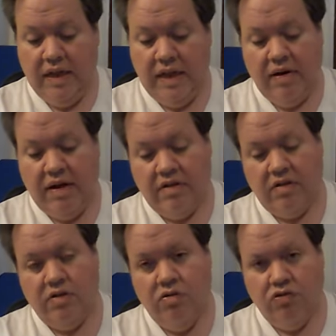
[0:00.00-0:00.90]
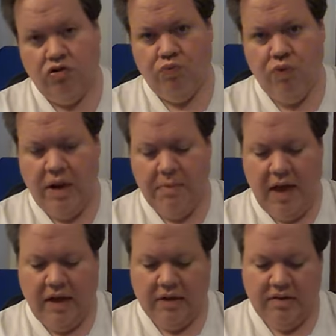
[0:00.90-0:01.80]
Now, it's a loose
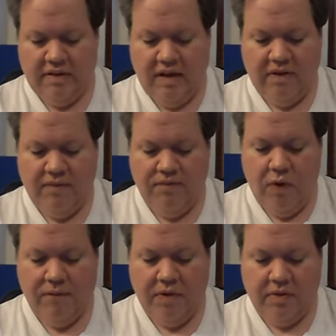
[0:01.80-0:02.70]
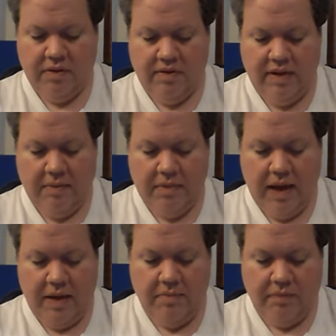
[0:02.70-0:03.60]
remake of the seventy-four film, the same
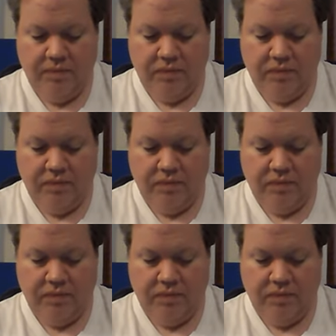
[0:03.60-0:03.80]
name.